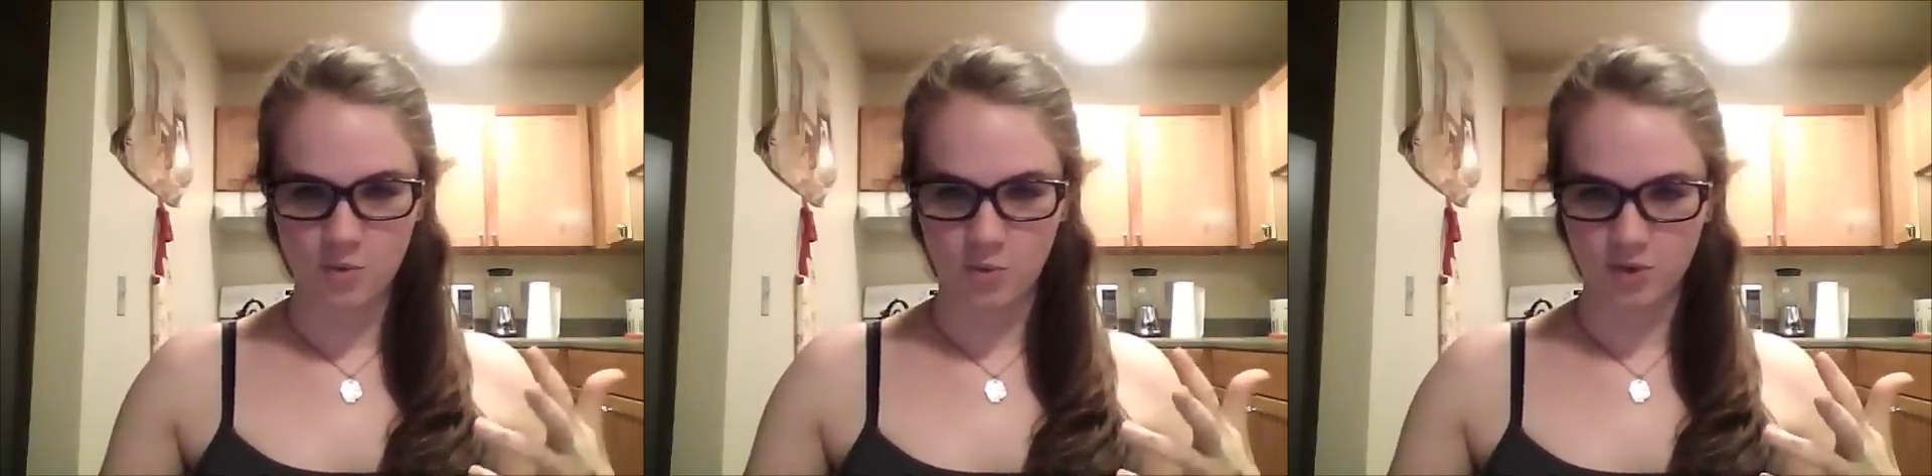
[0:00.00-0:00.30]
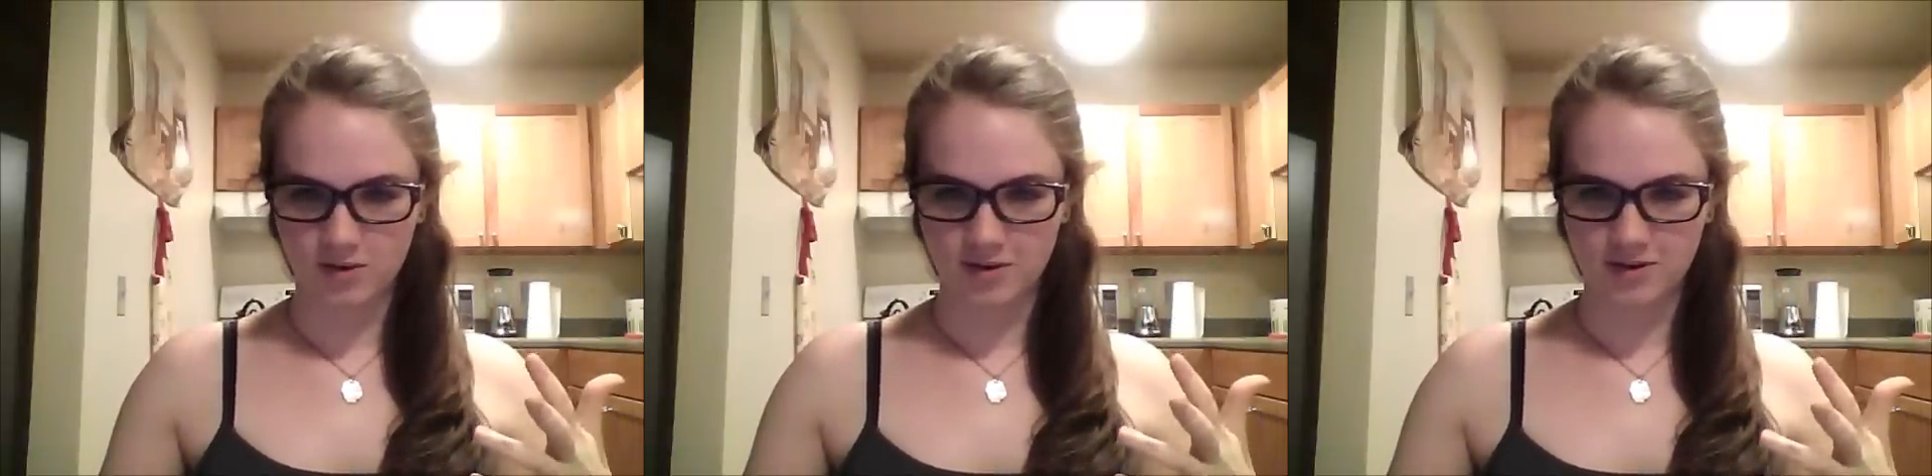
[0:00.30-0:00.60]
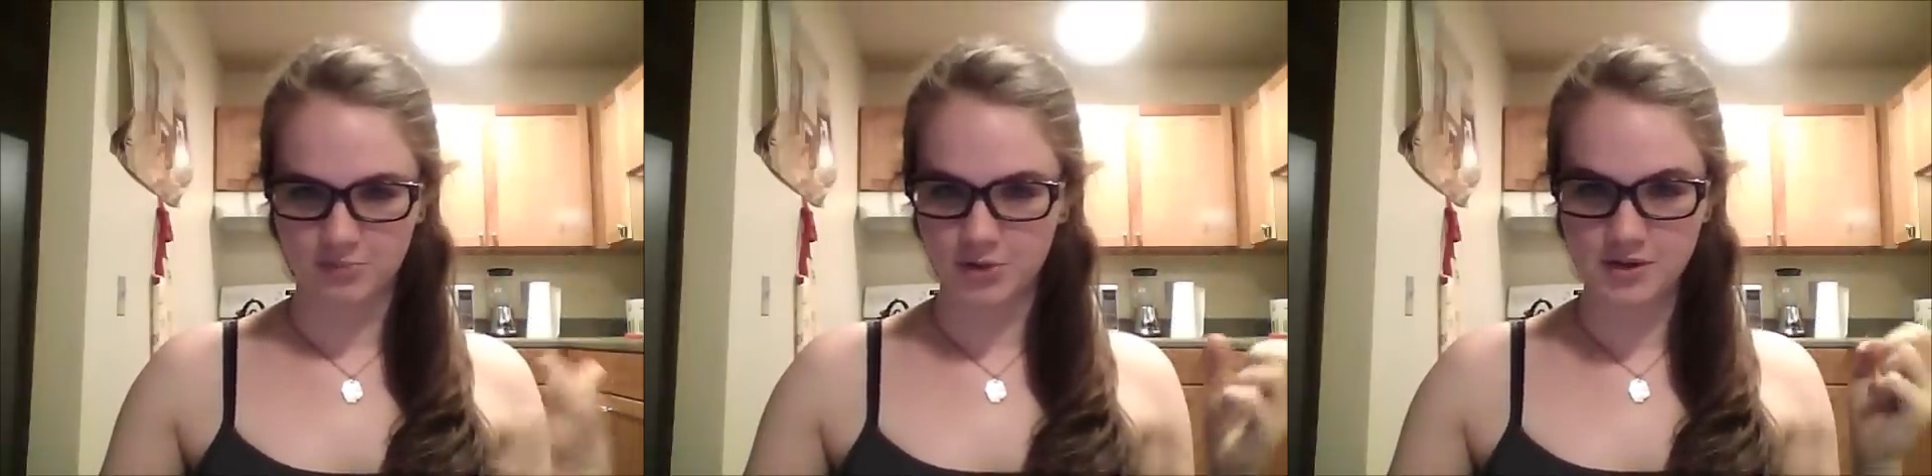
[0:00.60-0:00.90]

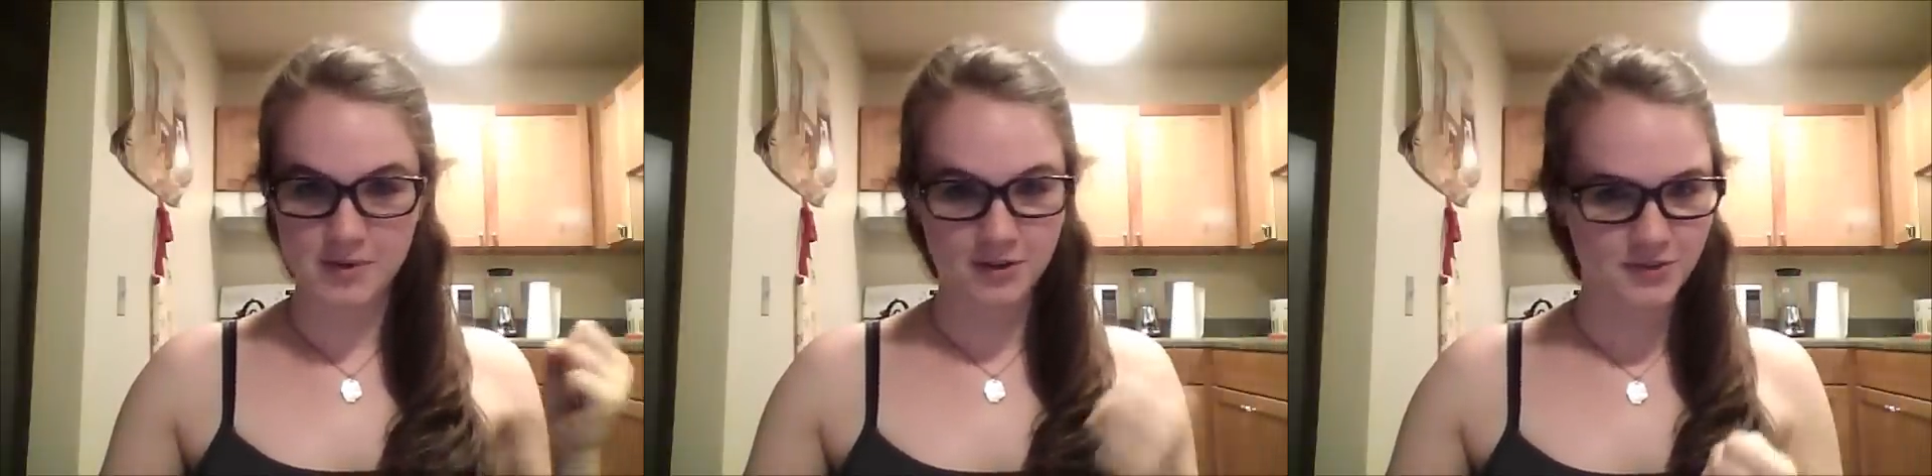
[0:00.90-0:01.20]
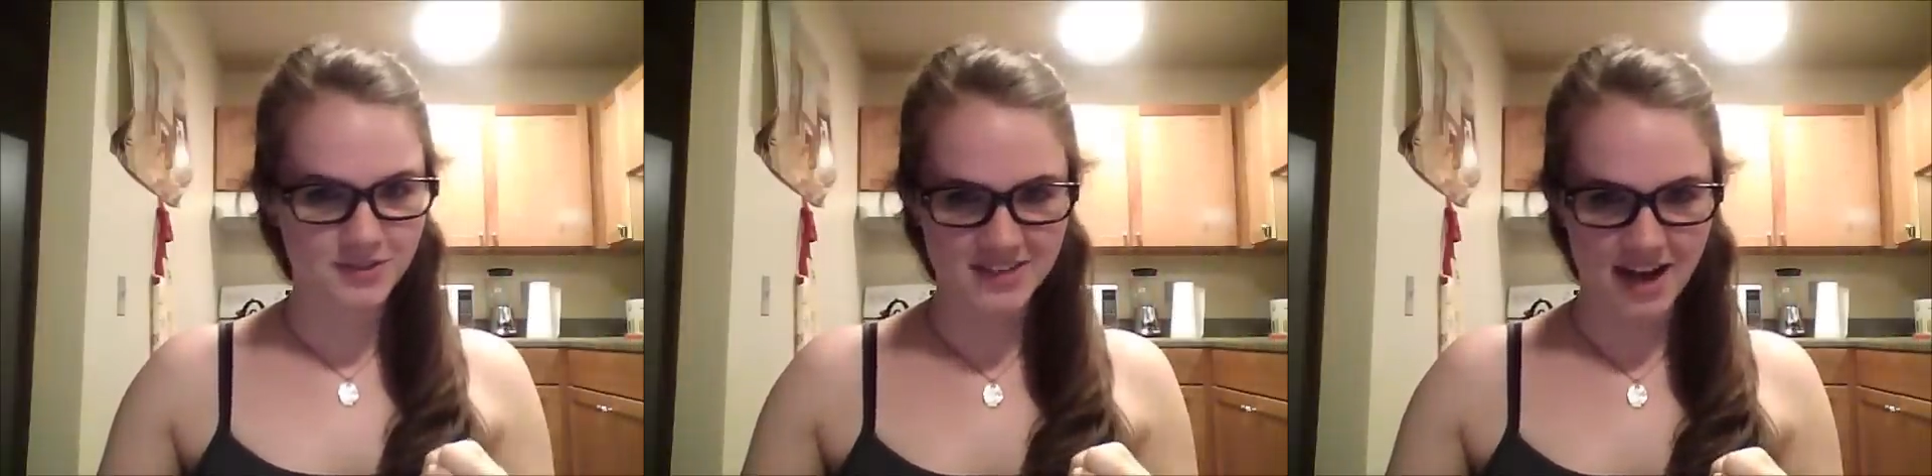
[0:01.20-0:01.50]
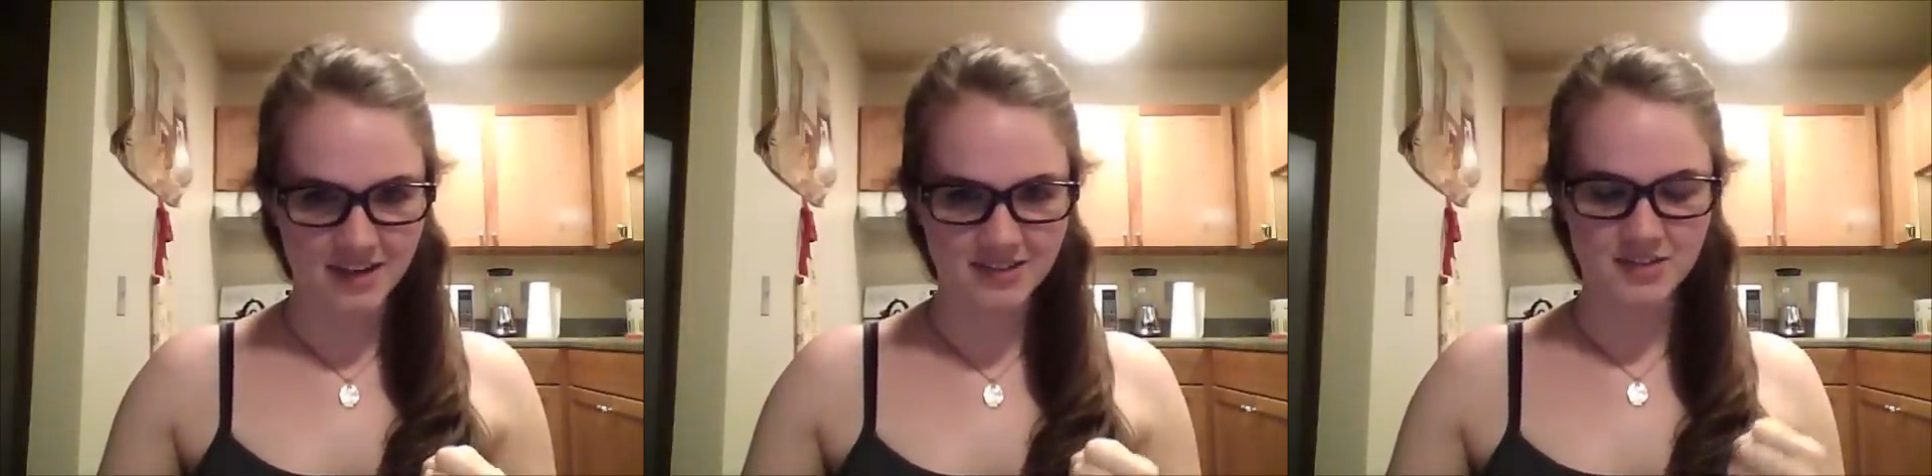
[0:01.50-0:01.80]
or premarital
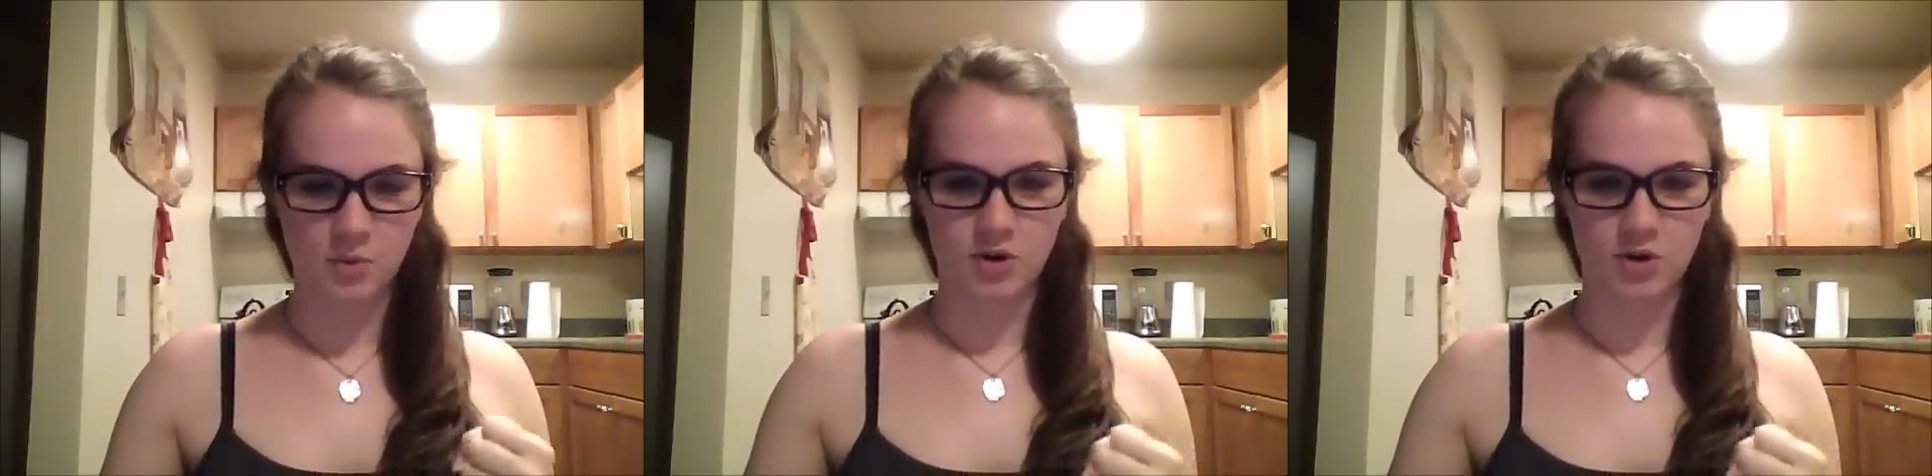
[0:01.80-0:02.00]
sex,